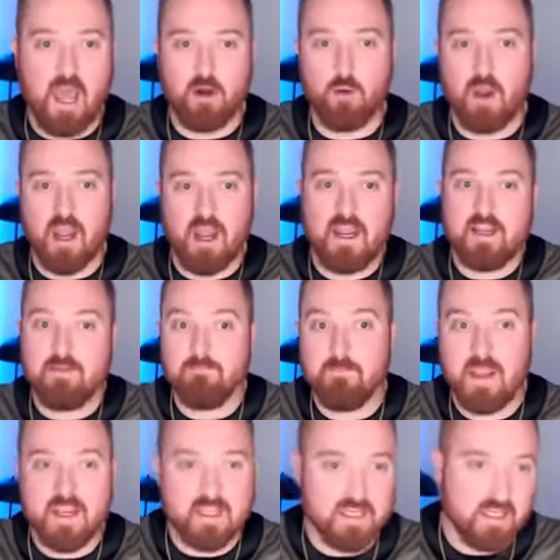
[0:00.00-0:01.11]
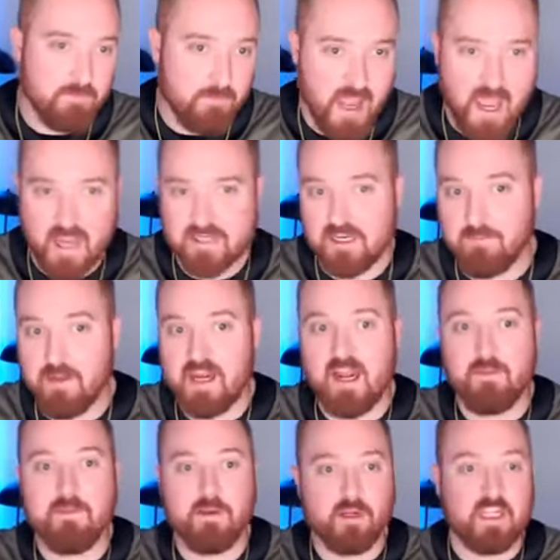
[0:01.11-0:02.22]
how do I make an impact? I may
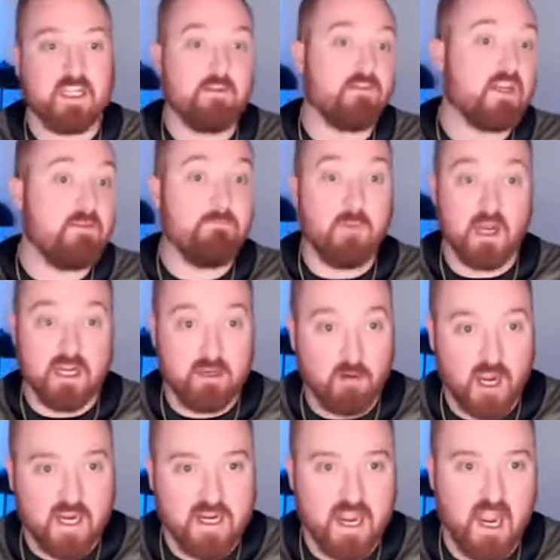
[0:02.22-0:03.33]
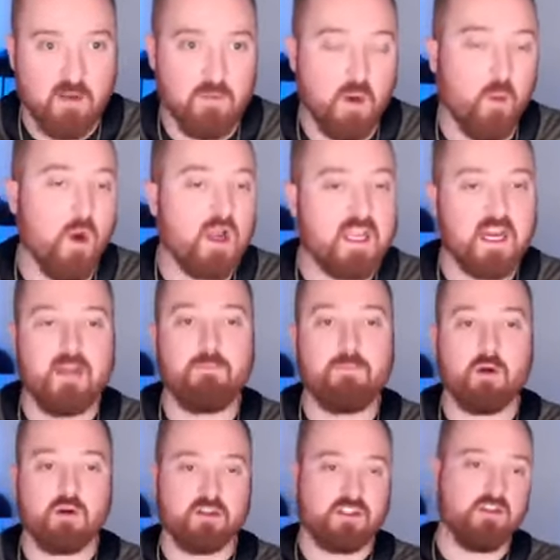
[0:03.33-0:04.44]
not be able to give any money right now, but what can I
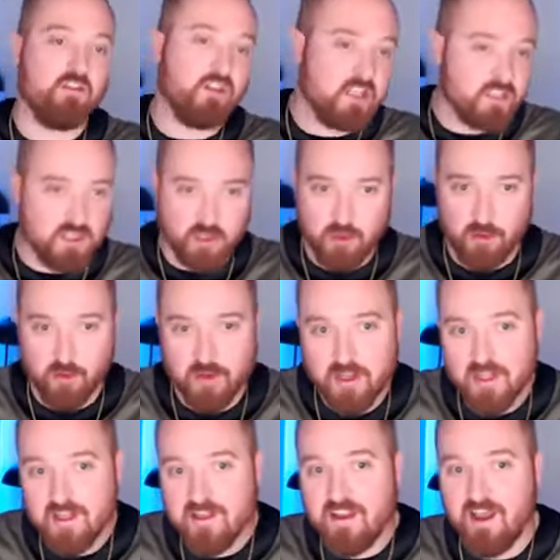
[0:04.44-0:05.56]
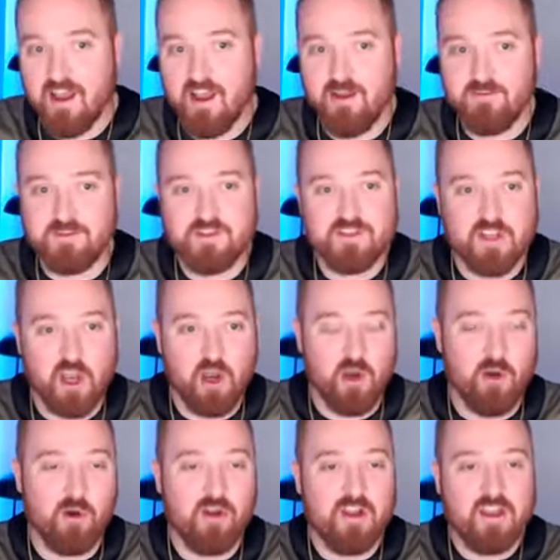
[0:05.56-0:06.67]
personally do? Um,
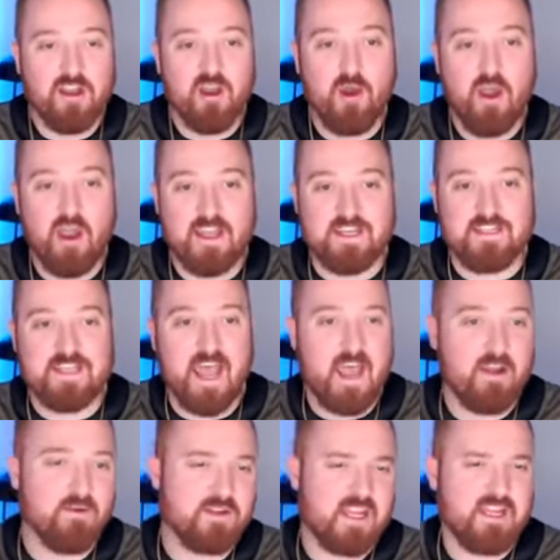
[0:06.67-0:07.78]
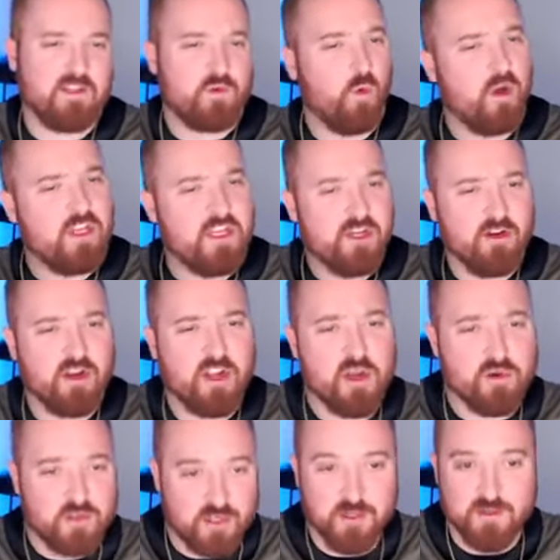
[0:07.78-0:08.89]
so exactly, it was I guess one year
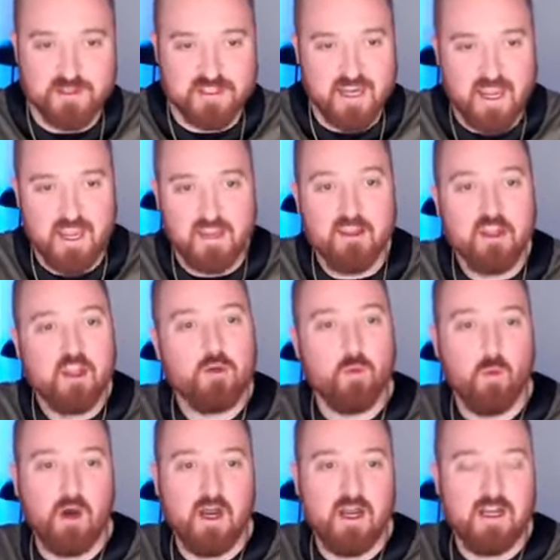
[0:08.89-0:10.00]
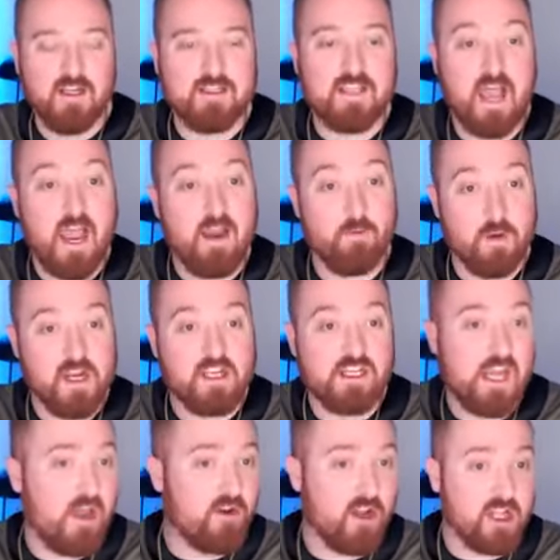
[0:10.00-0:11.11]
ago Tuesday was I
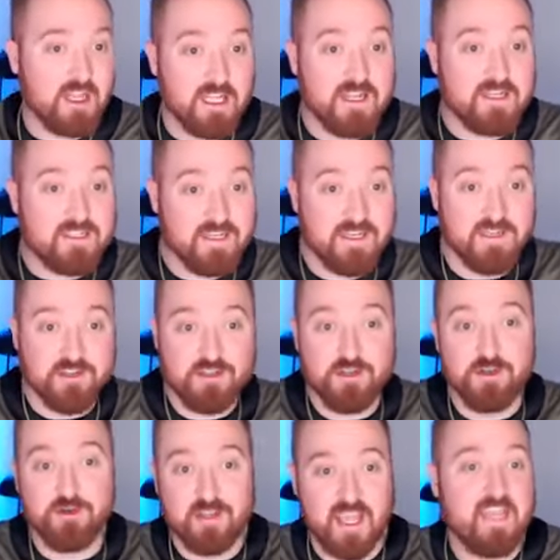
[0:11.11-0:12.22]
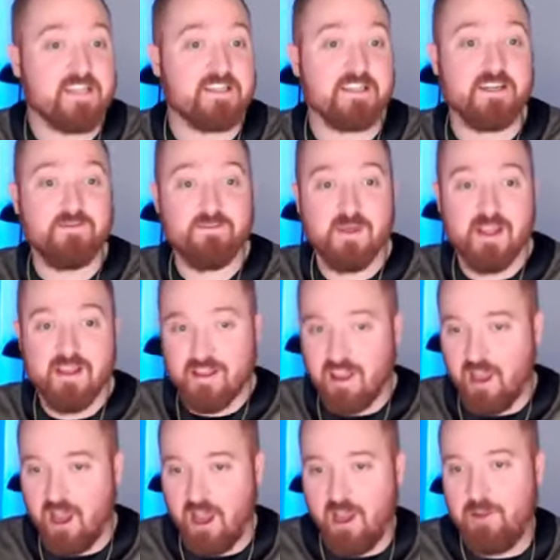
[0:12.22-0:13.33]
reached out on LinkedIn to Casey
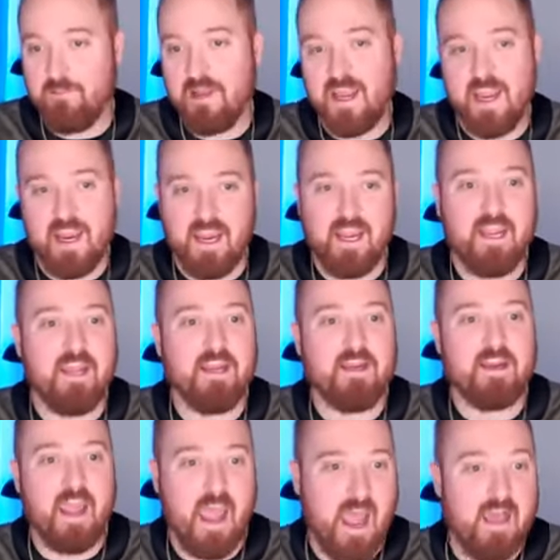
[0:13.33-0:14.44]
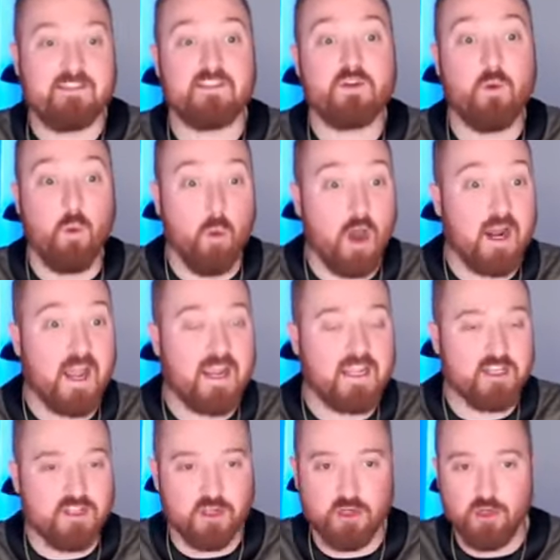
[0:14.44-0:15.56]
um, and asked what I
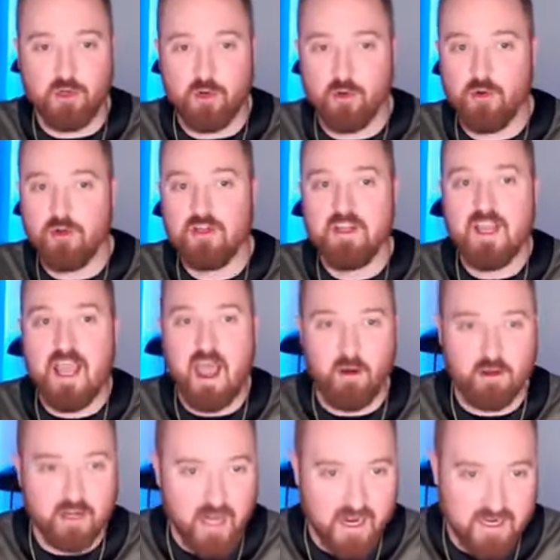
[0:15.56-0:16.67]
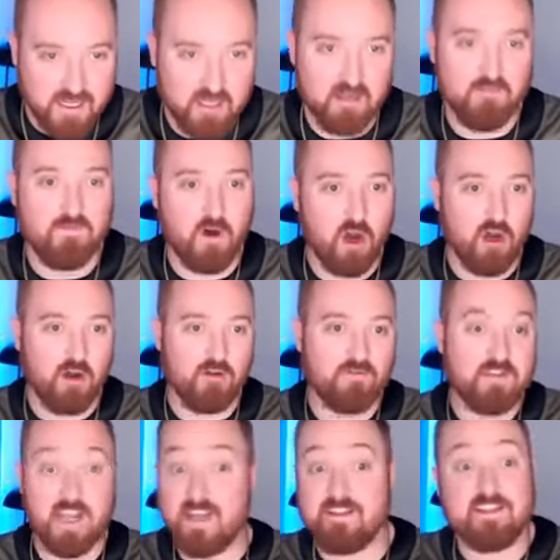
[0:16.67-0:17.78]
could do, how could I get
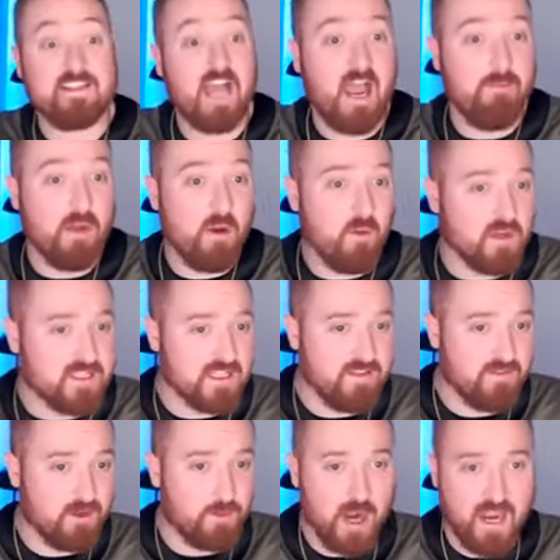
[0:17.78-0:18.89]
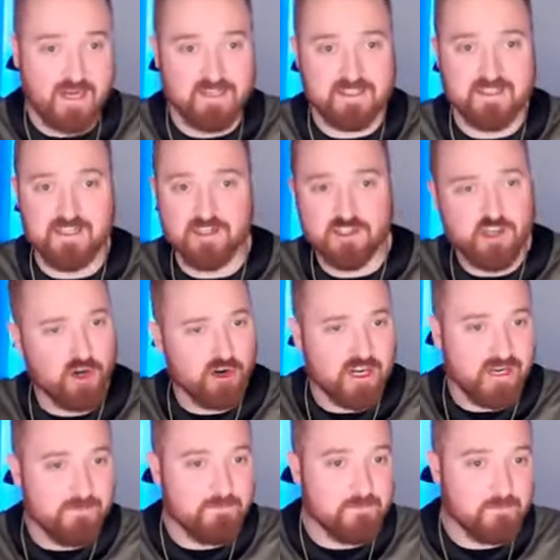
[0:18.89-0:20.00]
involved. At the time, I wasn't even a practicing
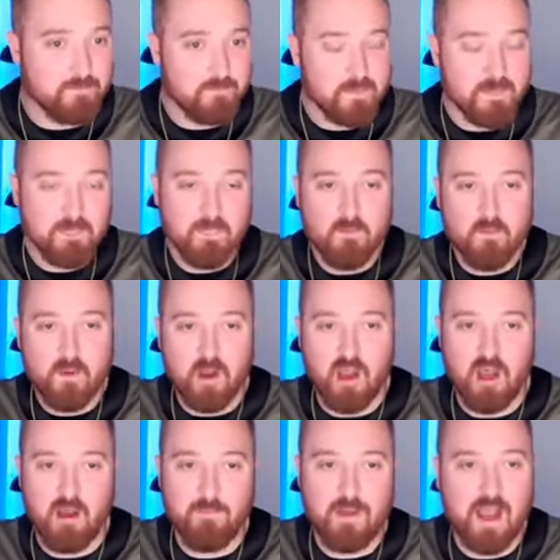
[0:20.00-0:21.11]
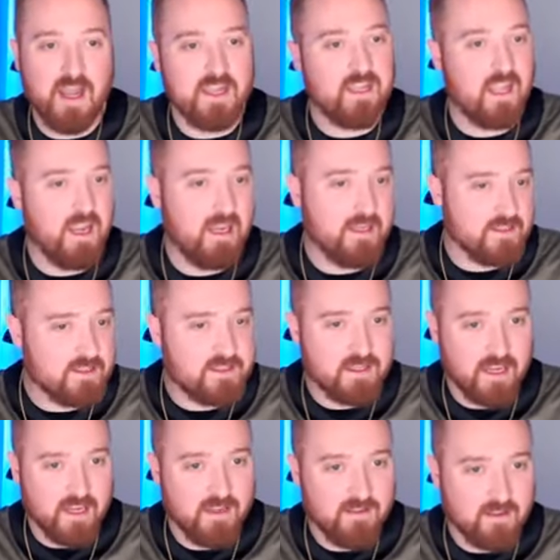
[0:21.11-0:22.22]
attorney. Um, I can
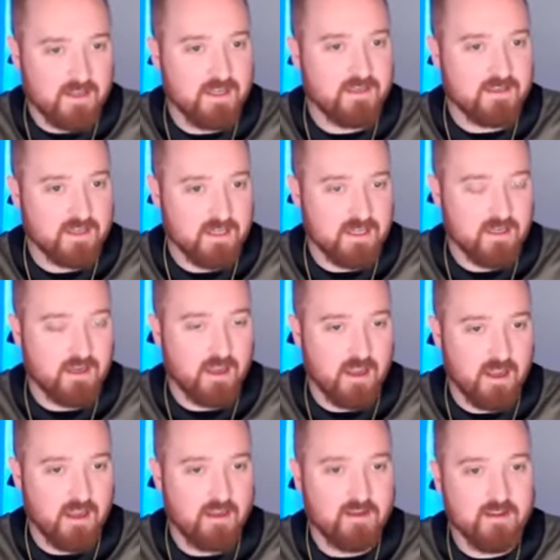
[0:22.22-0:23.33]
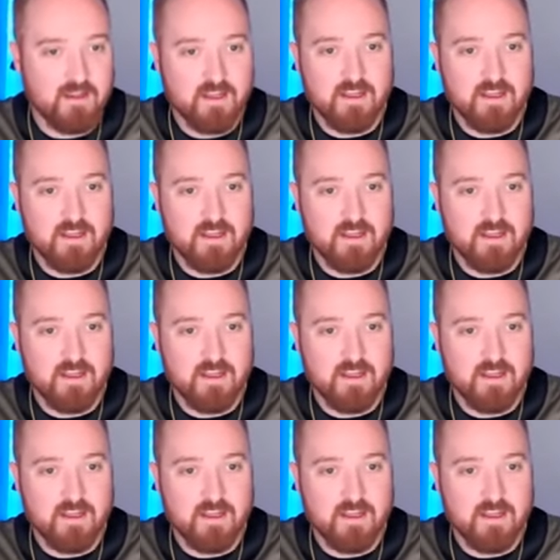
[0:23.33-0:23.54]
say that he did uh,